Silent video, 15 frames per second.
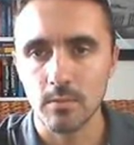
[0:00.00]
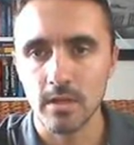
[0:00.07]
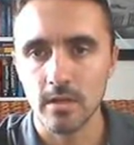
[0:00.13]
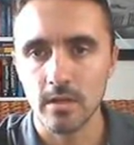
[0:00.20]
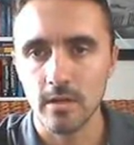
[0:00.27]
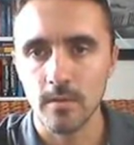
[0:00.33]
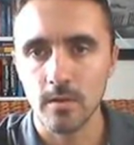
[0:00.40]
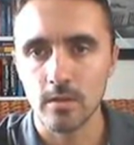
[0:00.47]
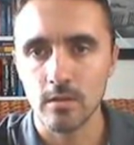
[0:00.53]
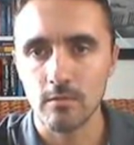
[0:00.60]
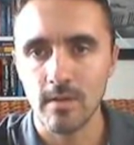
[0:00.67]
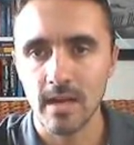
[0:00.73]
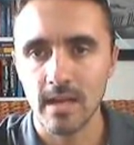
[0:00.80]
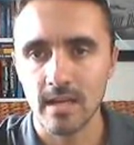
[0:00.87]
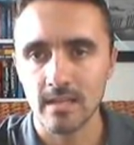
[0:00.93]
we go, on the
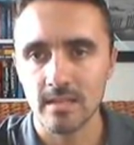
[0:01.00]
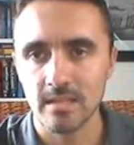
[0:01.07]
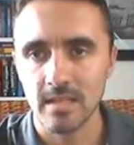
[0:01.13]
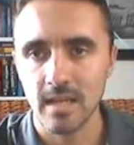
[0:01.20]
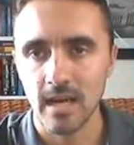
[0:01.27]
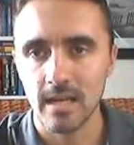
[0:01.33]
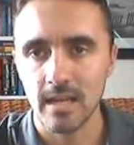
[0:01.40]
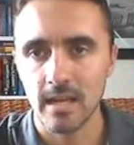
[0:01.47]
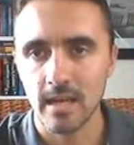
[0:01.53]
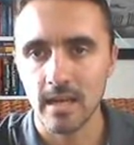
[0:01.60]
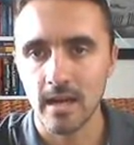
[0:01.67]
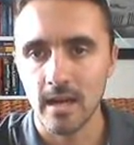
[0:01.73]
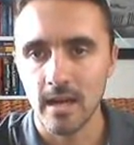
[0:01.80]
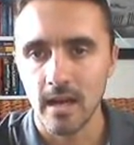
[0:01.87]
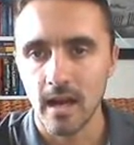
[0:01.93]
right hand side
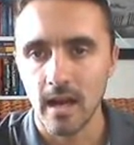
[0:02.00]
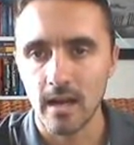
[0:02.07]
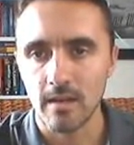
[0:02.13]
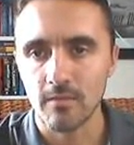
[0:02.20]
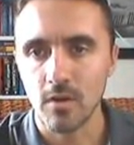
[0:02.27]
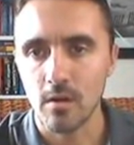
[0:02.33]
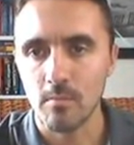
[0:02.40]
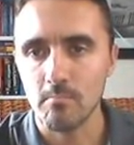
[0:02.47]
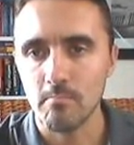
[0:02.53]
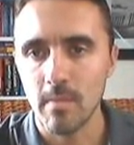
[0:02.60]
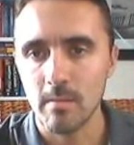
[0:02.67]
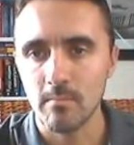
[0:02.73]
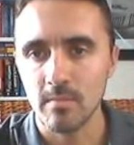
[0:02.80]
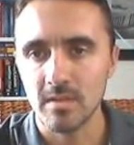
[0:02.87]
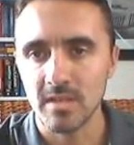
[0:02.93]
here I've got a
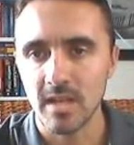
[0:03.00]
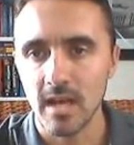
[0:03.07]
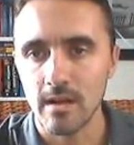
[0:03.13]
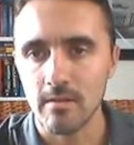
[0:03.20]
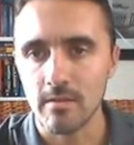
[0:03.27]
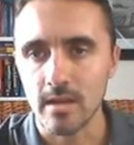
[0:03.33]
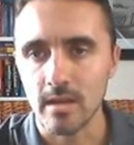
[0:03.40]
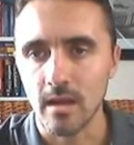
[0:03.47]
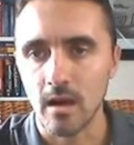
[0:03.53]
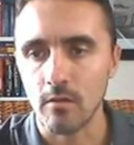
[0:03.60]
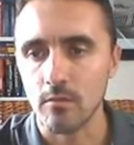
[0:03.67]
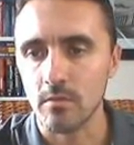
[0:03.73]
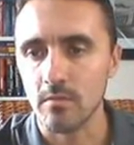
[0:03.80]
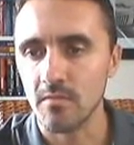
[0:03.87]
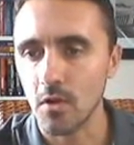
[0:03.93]
members area,
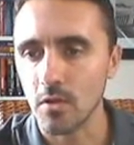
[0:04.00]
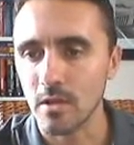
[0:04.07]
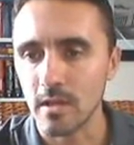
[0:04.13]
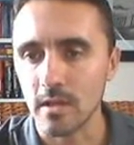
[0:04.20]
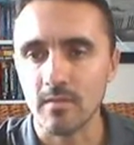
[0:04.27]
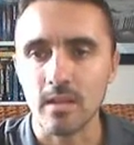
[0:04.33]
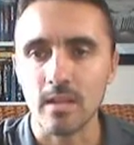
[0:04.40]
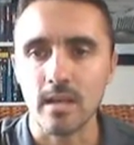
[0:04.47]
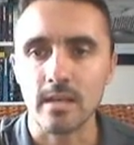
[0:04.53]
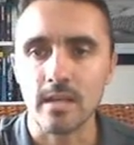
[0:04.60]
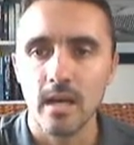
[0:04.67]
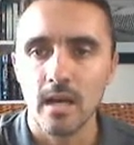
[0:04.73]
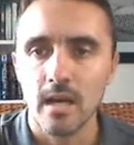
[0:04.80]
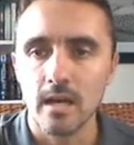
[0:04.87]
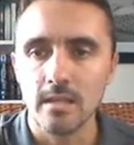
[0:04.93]
or a vault if you like,
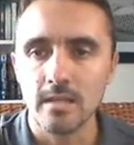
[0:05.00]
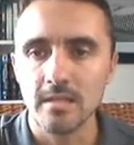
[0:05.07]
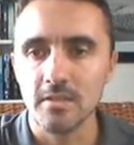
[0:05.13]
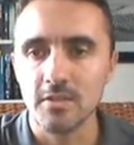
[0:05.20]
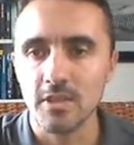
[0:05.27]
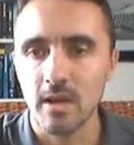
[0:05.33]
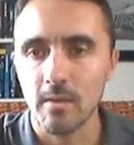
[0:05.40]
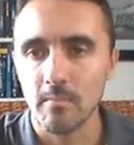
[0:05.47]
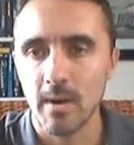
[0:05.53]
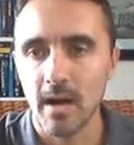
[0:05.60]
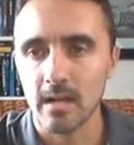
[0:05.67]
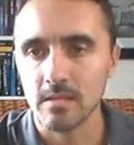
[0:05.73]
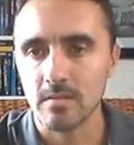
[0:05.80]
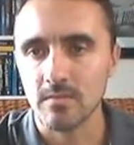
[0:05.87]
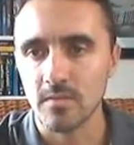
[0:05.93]
and this is
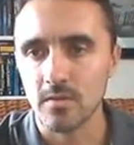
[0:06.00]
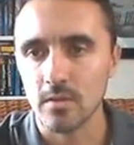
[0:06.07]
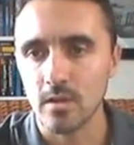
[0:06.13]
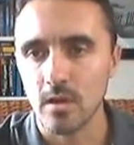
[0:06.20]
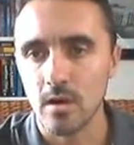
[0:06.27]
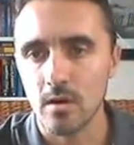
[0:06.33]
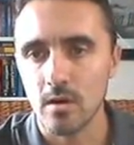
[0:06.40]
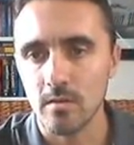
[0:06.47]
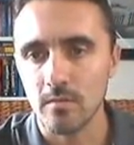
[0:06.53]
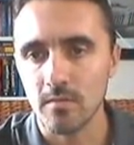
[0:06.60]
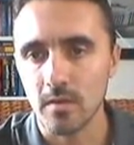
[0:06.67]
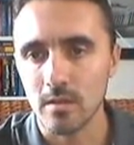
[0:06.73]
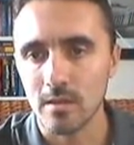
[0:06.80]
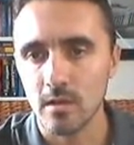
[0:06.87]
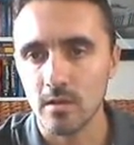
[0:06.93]
jam-packed full of
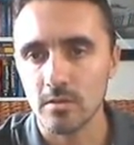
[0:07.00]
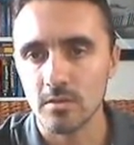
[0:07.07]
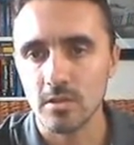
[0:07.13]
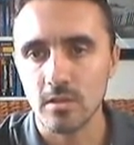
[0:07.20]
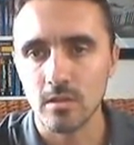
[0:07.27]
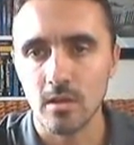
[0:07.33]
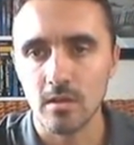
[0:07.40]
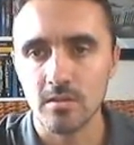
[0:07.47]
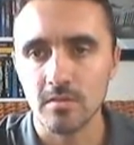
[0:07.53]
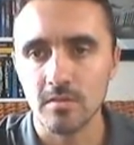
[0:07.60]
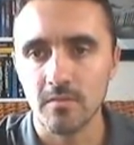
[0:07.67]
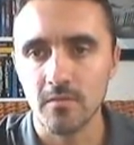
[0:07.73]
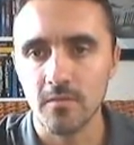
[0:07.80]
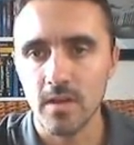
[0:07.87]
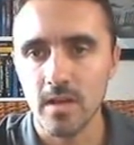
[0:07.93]
lots and lots of
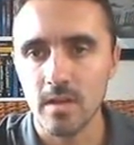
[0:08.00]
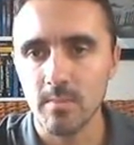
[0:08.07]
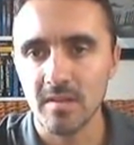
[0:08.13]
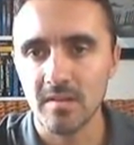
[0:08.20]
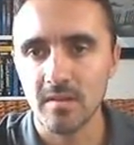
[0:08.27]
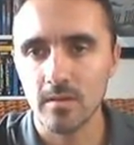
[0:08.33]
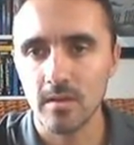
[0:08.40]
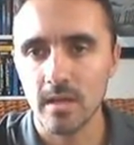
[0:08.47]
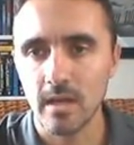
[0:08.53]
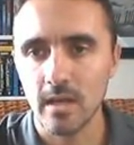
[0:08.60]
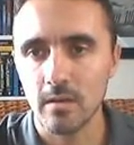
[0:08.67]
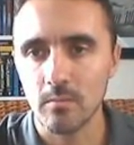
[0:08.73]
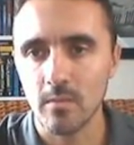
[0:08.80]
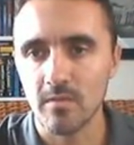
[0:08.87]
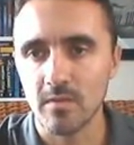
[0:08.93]
freebies on
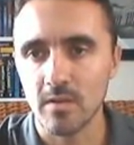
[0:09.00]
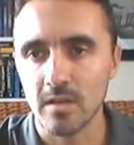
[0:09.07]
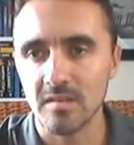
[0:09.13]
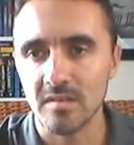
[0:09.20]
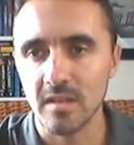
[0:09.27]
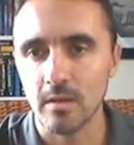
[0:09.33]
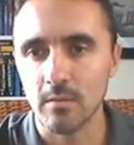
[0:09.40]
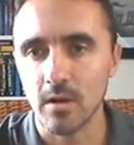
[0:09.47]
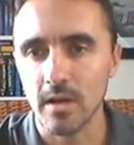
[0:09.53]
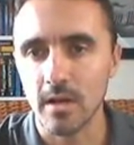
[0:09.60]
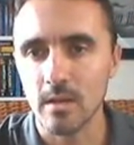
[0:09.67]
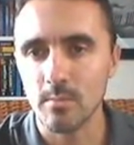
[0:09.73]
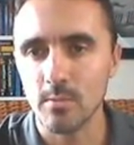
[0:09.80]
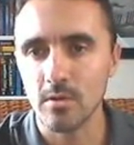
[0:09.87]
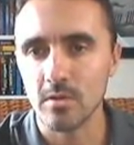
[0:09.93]
here. You can see we've got
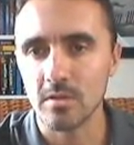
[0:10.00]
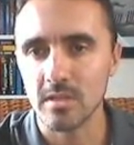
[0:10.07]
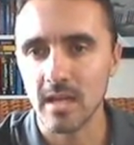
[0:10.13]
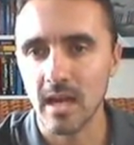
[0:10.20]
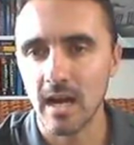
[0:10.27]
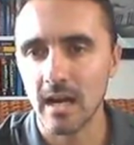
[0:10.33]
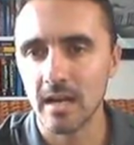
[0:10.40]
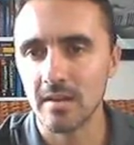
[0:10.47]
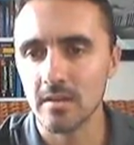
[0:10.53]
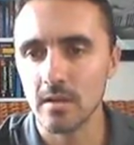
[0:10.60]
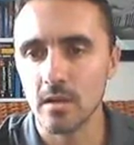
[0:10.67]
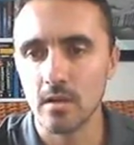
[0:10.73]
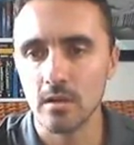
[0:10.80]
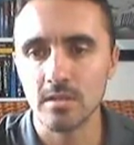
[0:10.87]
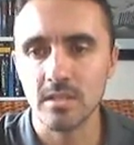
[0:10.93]
ebooks, guides,
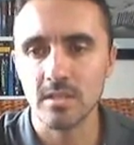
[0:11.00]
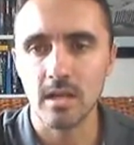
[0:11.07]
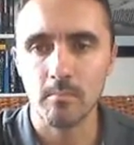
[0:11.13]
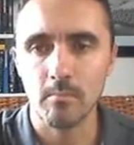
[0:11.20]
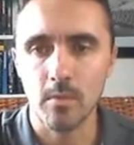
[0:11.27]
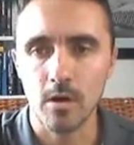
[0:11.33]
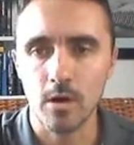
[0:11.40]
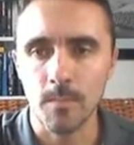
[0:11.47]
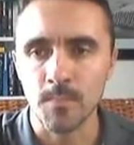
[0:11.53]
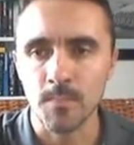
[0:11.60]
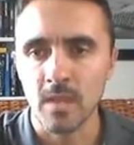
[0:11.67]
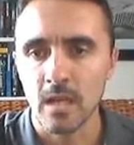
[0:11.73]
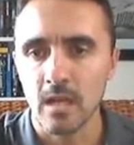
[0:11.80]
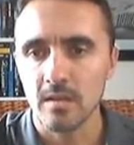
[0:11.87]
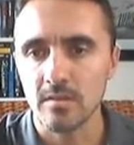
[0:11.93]
courses and more.
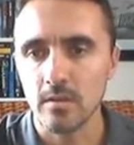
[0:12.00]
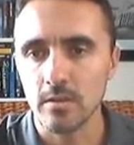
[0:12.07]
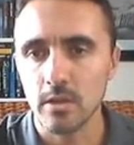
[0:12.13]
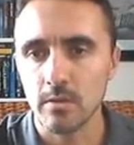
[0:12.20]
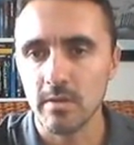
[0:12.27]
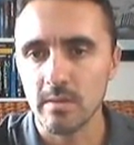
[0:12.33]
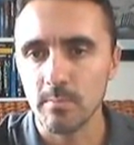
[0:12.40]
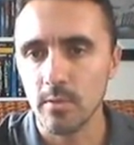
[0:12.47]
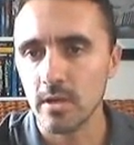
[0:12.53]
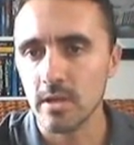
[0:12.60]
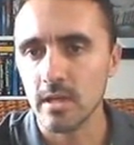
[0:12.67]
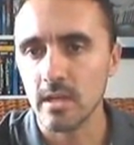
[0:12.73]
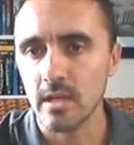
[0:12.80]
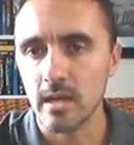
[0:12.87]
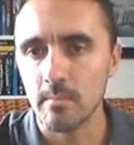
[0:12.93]
So all you do is put in
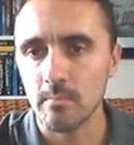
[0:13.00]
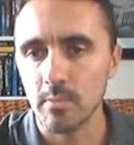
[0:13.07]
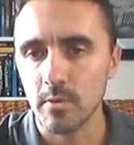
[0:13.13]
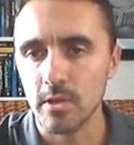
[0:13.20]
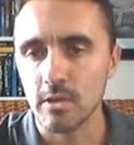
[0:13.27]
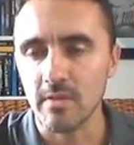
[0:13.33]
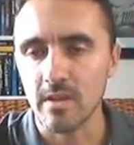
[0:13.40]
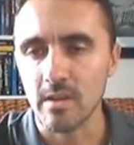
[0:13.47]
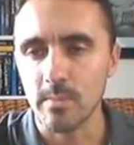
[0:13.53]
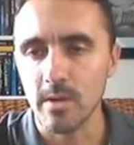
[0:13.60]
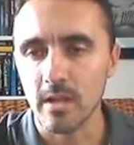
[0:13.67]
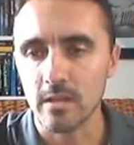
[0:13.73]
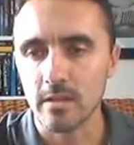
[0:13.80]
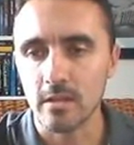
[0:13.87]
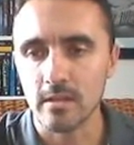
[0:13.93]
your name, put in your
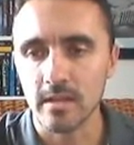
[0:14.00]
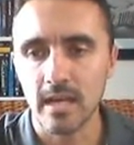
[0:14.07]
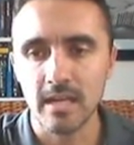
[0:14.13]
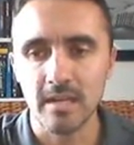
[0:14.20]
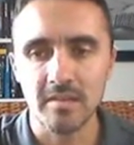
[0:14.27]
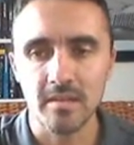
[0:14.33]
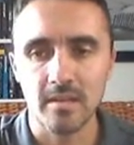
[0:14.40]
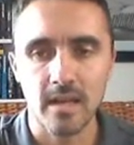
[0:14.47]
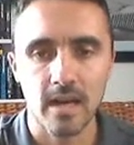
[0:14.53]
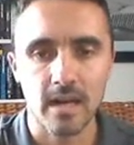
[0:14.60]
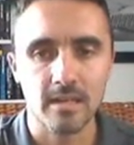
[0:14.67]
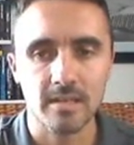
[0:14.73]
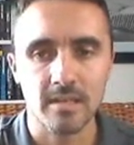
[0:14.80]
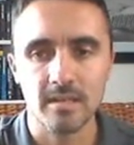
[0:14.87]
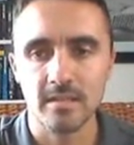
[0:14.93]
email, and you'll get instant
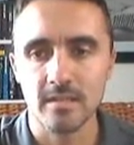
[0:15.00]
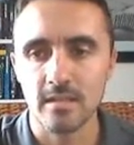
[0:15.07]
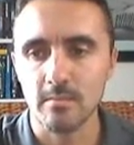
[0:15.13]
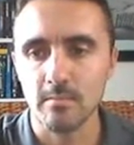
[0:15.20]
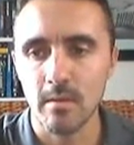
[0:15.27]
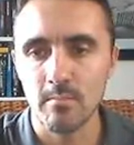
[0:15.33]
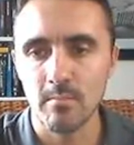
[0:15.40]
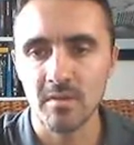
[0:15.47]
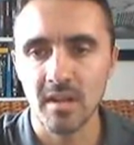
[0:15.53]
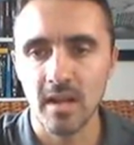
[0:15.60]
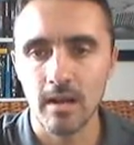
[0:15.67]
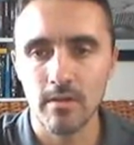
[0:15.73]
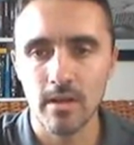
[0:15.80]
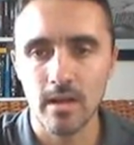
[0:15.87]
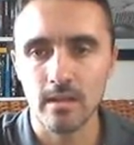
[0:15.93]
access to the members
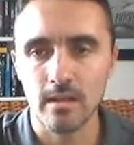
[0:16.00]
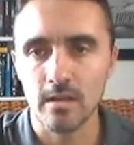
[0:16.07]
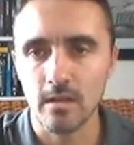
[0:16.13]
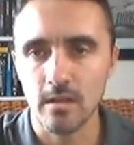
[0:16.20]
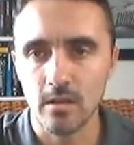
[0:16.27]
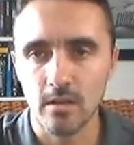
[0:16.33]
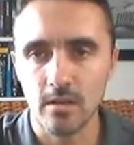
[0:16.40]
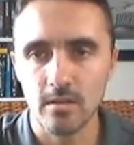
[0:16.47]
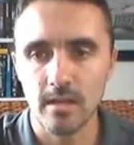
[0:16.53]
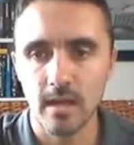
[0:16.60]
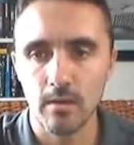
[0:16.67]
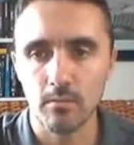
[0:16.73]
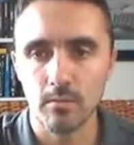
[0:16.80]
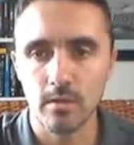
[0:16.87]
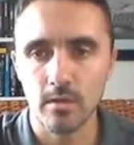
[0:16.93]
area, and you can go and
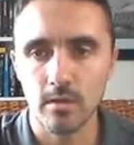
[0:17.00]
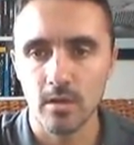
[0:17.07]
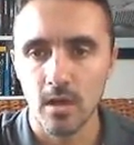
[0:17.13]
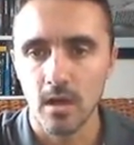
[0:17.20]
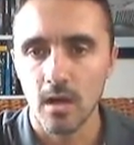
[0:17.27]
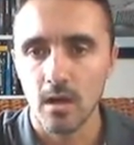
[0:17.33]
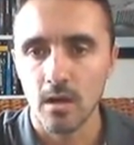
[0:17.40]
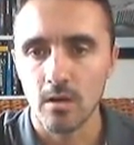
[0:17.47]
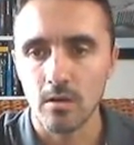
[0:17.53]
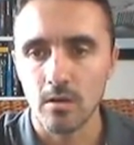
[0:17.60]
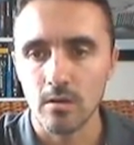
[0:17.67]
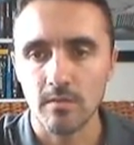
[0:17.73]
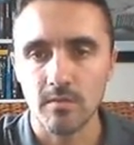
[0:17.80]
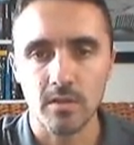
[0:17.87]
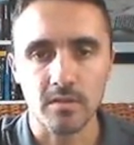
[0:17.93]
download
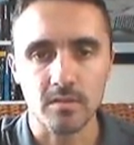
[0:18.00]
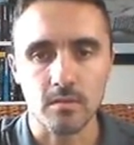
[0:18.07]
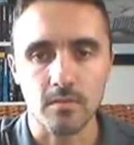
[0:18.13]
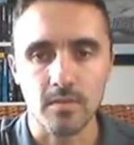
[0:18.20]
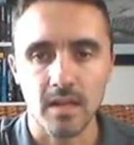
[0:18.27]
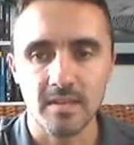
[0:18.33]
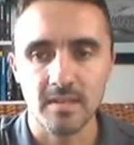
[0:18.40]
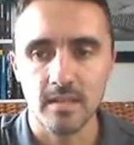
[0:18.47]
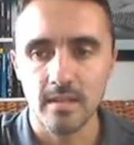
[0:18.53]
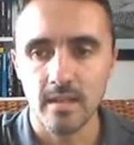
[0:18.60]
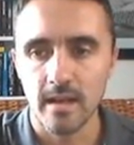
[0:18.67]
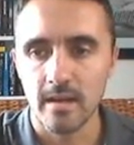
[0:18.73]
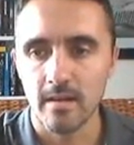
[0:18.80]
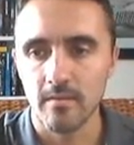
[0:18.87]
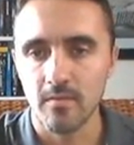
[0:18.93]
all of the stuff that's in
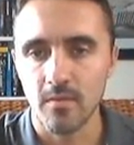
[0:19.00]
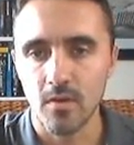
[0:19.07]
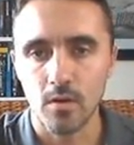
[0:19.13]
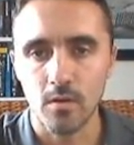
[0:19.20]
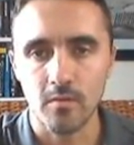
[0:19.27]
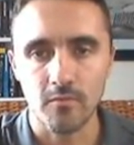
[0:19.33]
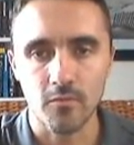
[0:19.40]
there for